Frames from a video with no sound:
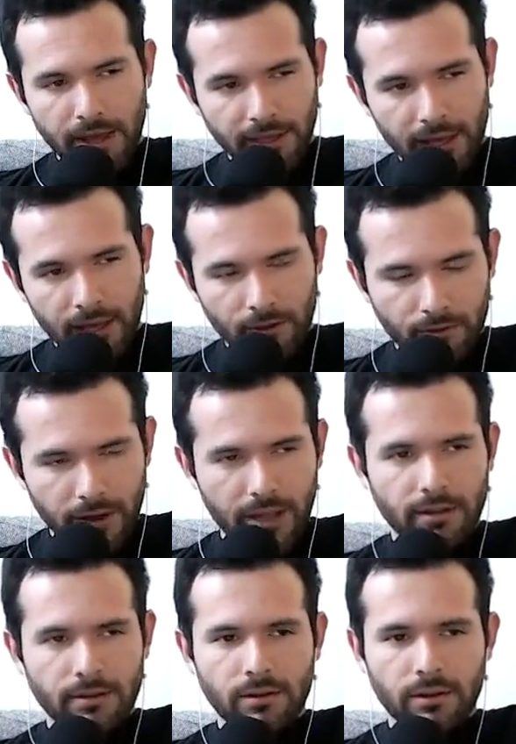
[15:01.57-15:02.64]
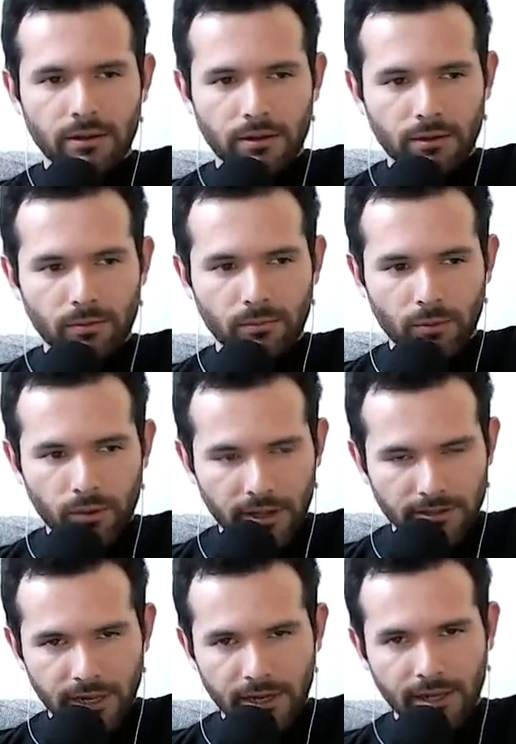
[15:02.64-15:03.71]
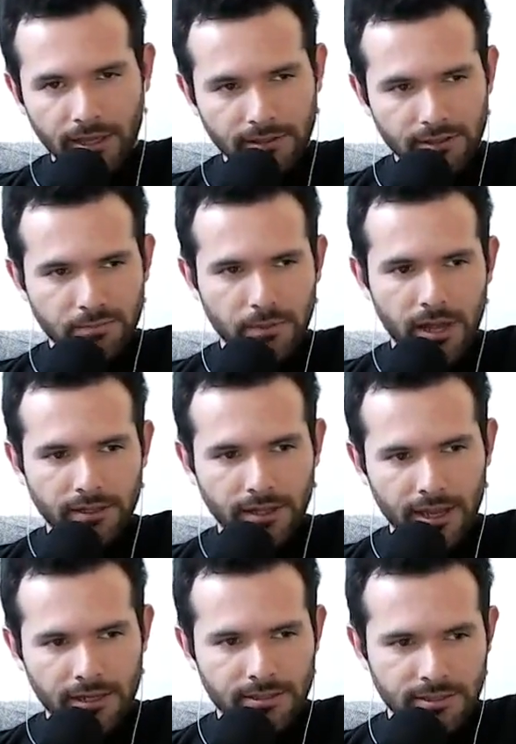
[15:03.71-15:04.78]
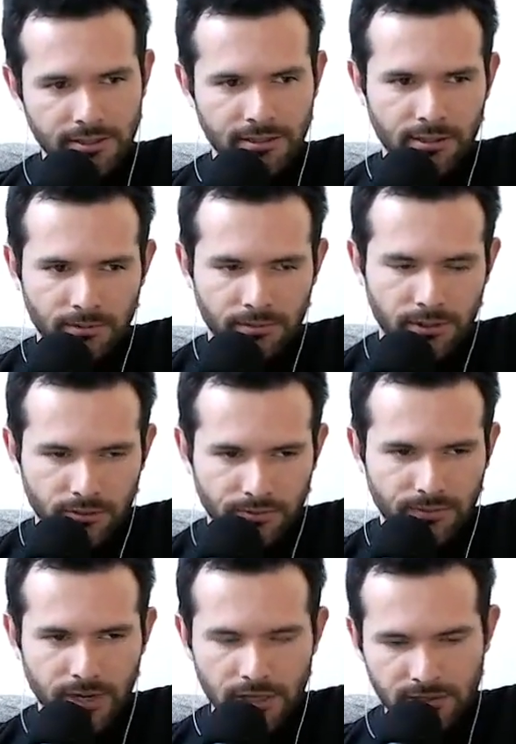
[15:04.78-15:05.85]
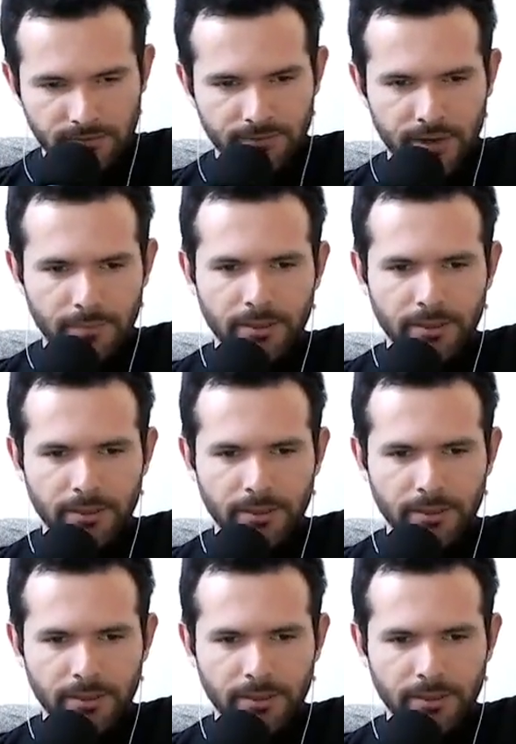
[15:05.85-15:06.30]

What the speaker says: and Grant, we want to dedicate this podcast to Dylan Rieder's friends and family